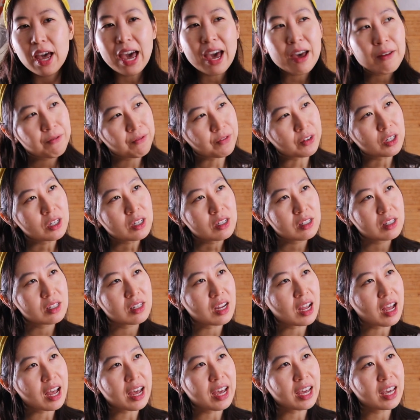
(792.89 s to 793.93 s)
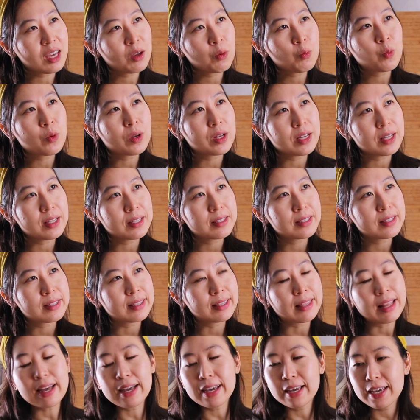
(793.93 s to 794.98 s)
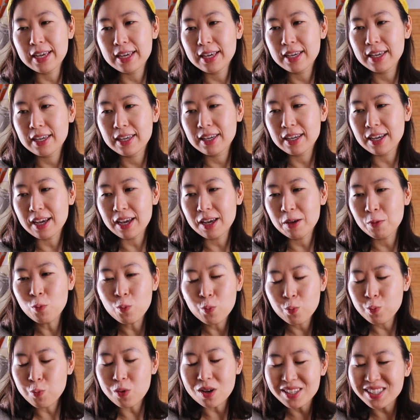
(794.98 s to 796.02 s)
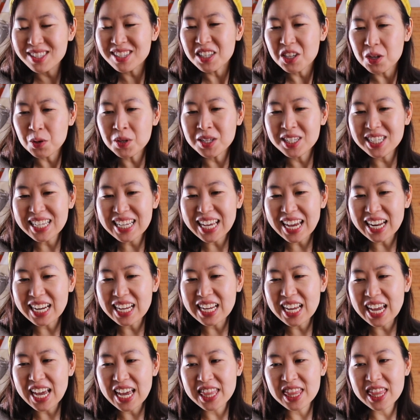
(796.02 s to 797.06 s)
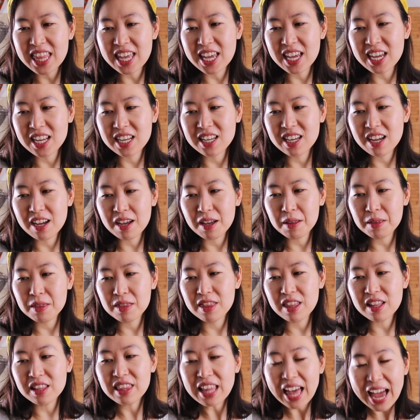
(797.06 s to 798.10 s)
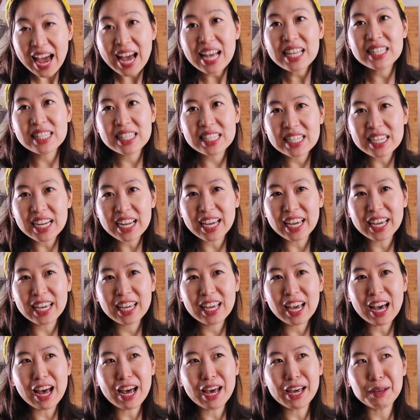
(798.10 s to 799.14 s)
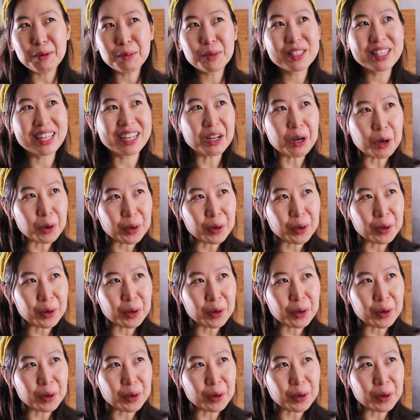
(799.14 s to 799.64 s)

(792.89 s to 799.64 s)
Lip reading: at first I was like, I wasn't going to get it, and then the last day I was like,